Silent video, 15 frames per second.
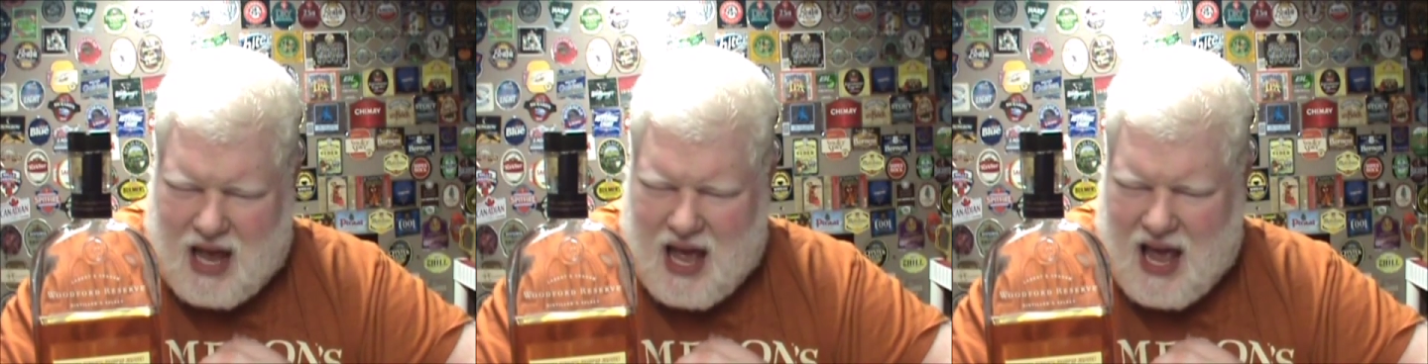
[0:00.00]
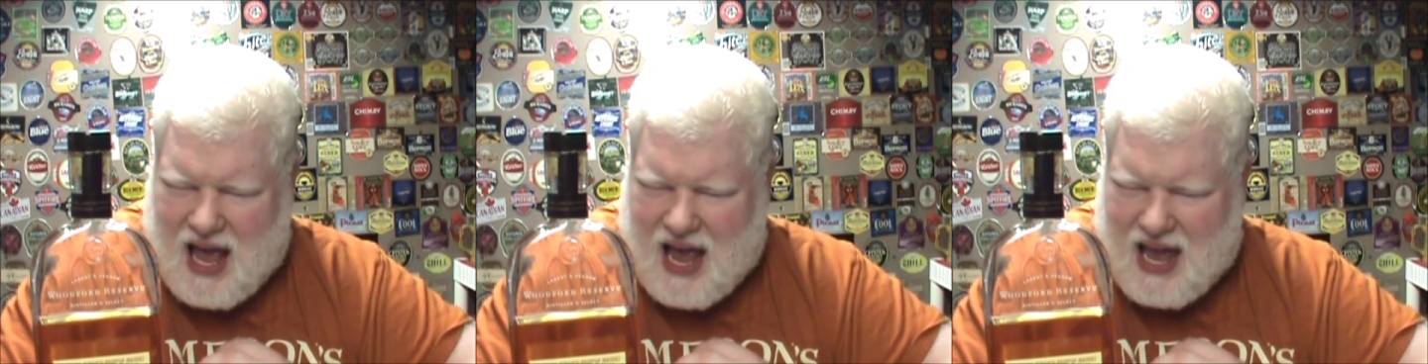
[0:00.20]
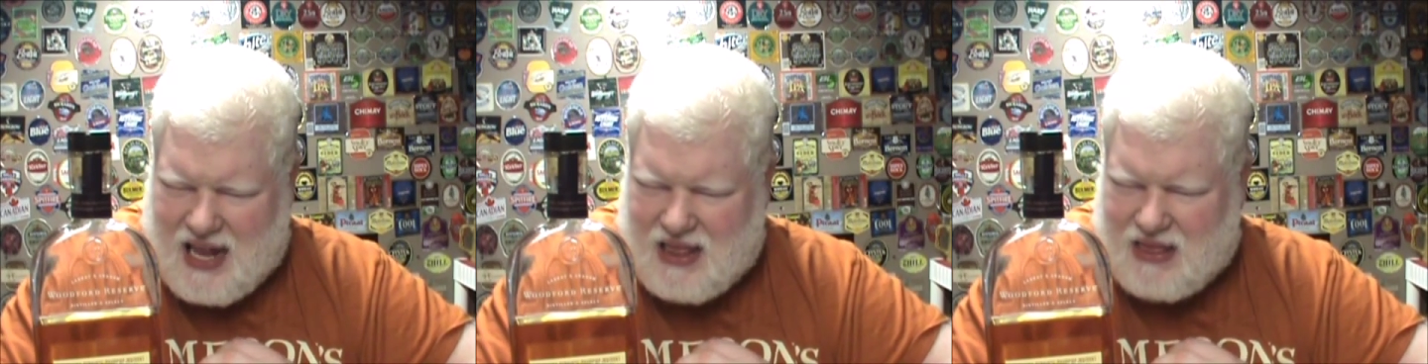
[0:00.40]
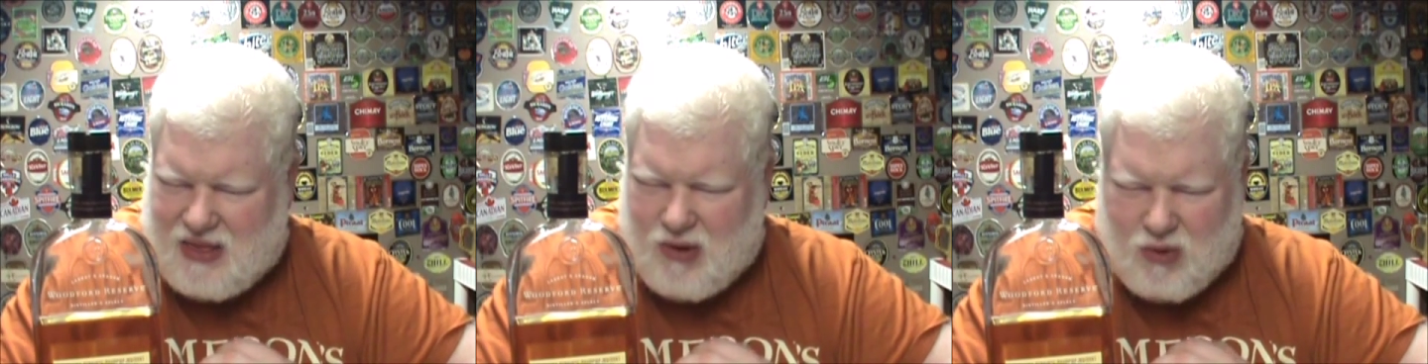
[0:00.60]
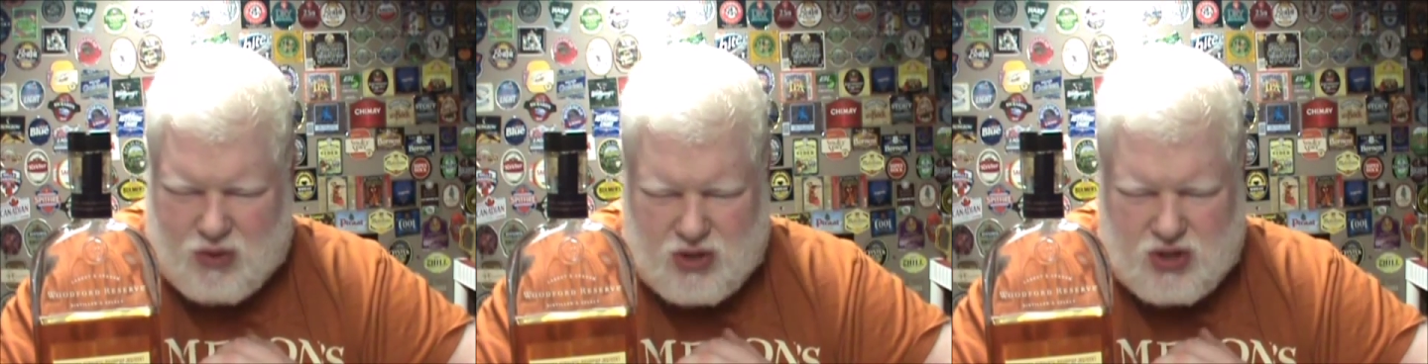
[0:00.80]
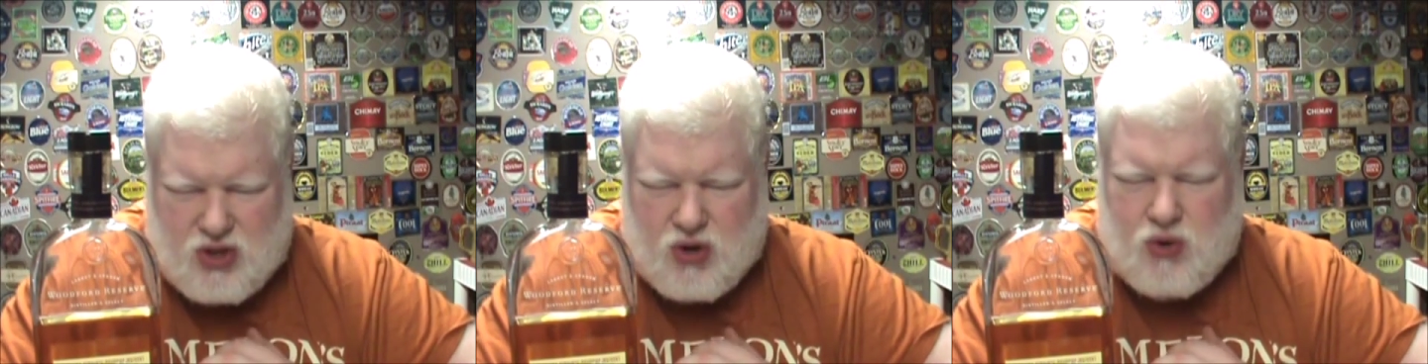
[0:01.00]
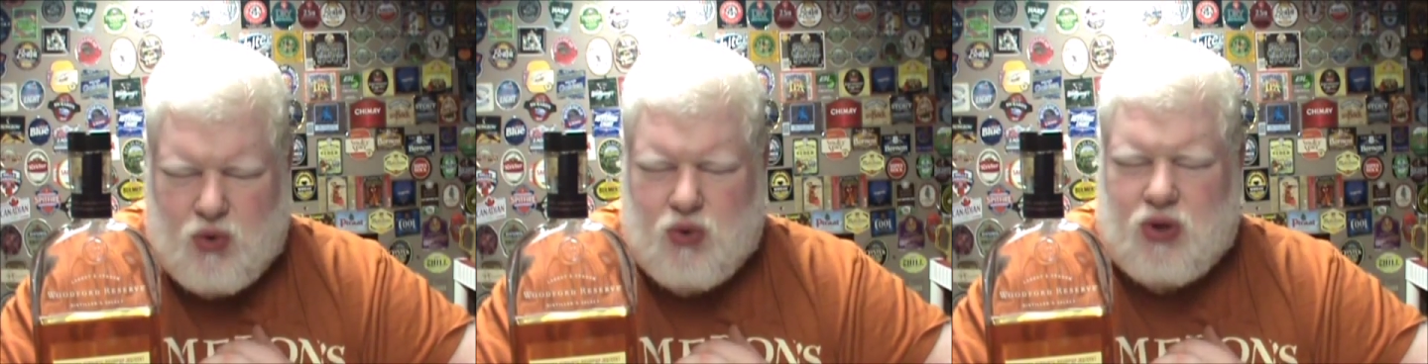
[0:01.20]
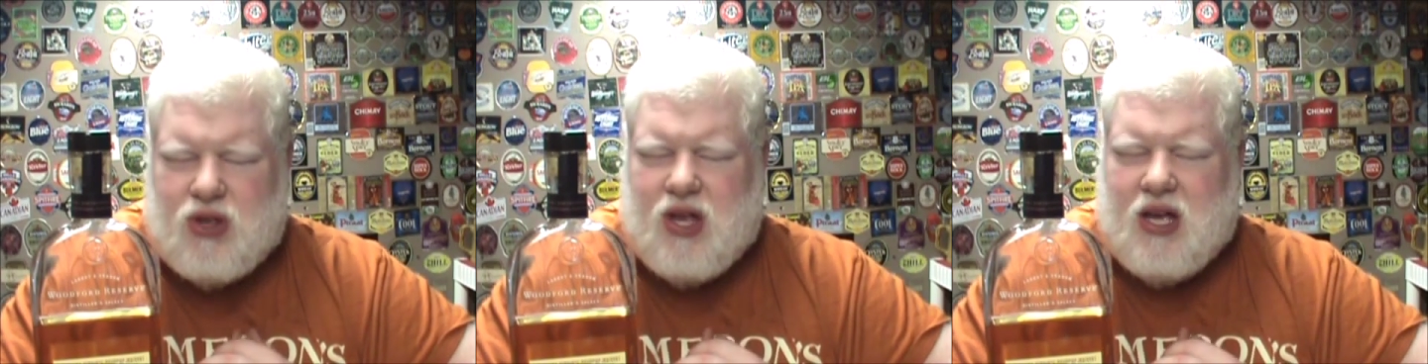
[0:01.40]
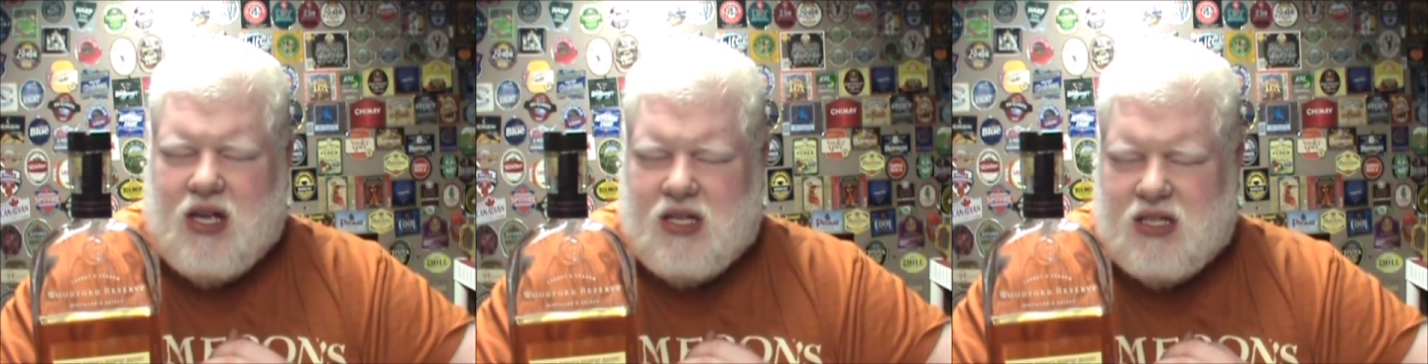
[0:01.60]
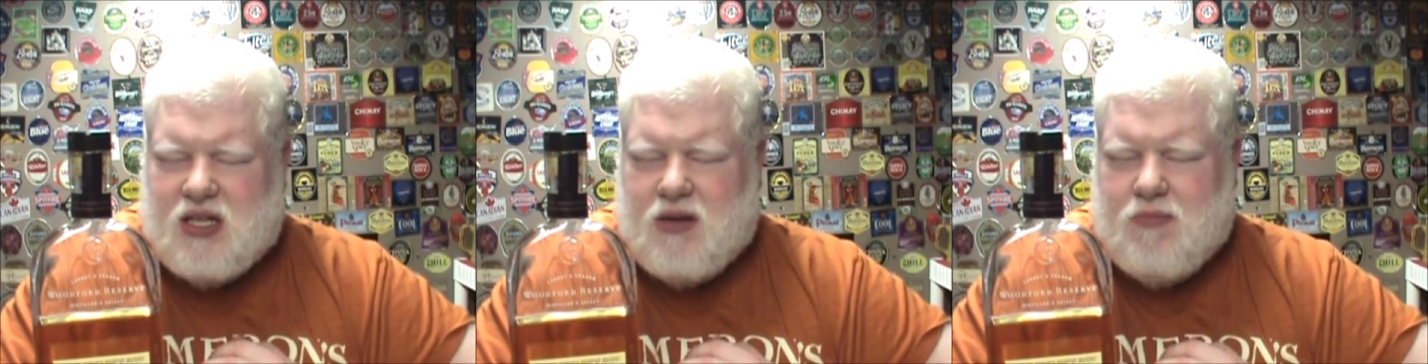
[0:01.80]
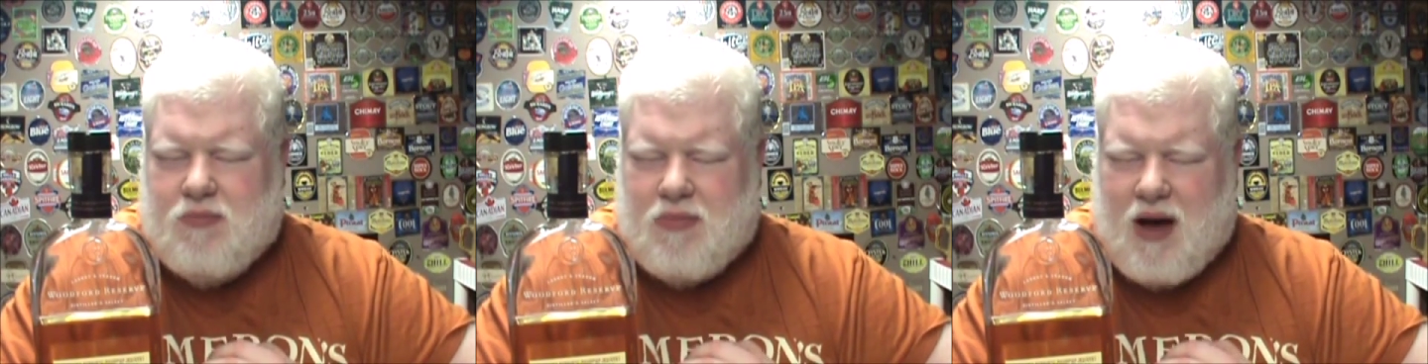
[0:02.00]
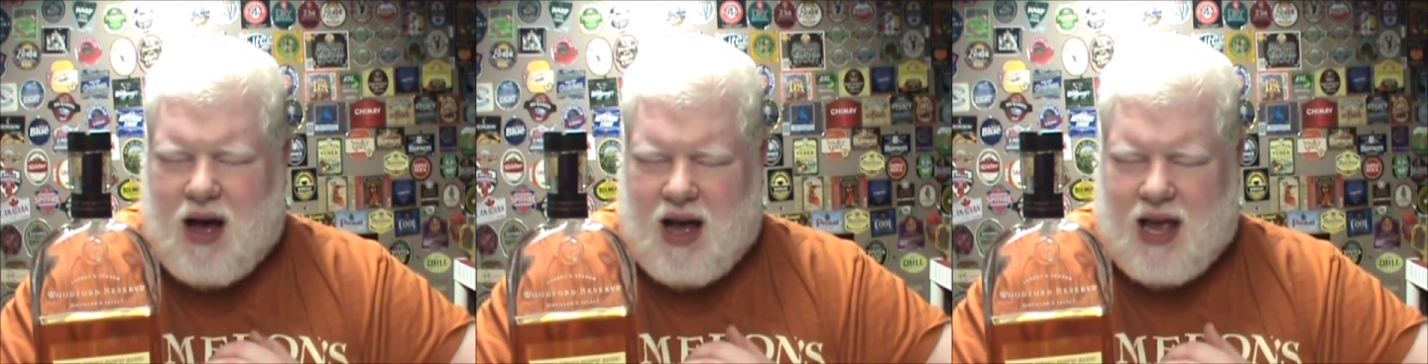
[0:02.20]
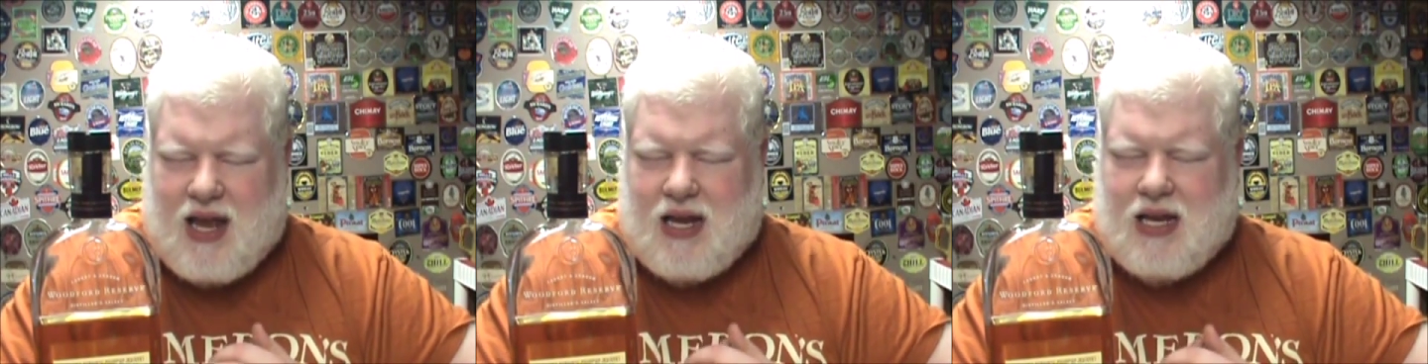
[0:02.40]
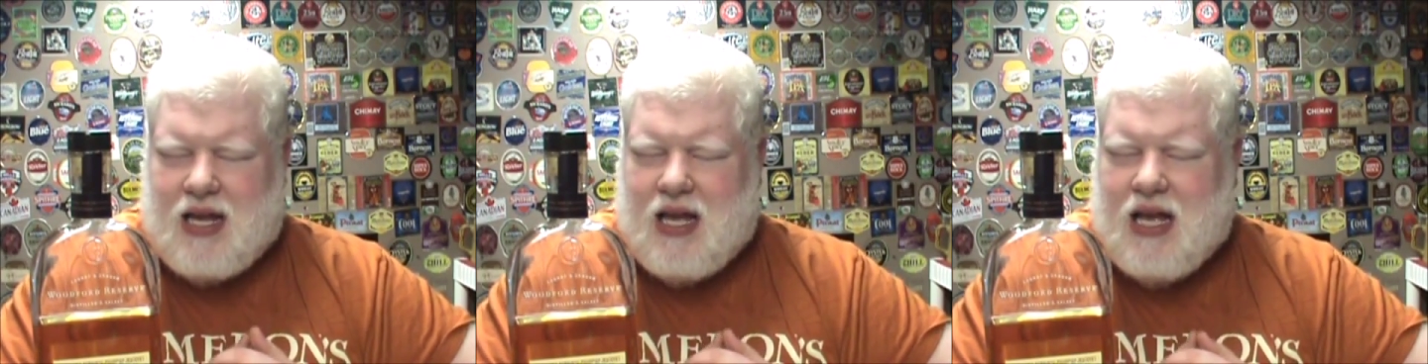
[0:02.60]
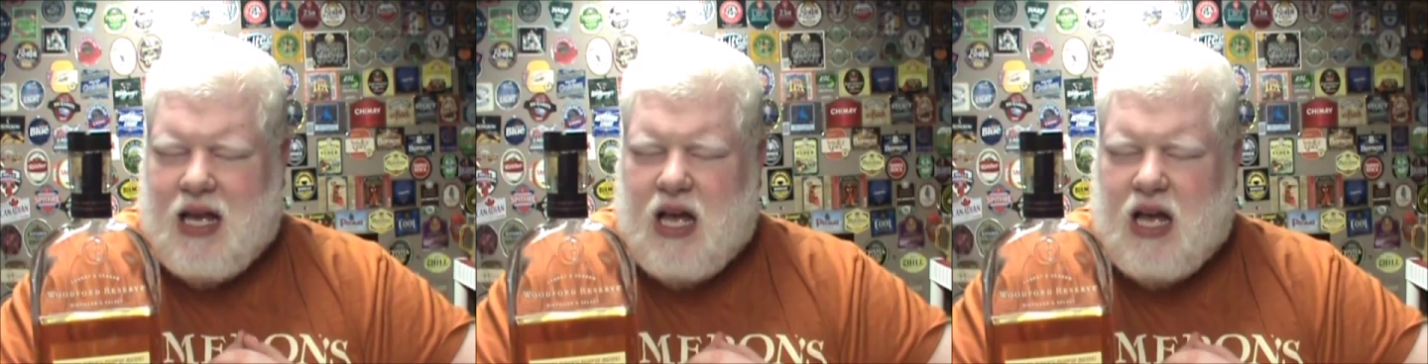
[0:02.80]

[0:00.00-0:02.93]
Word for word: And those two things combined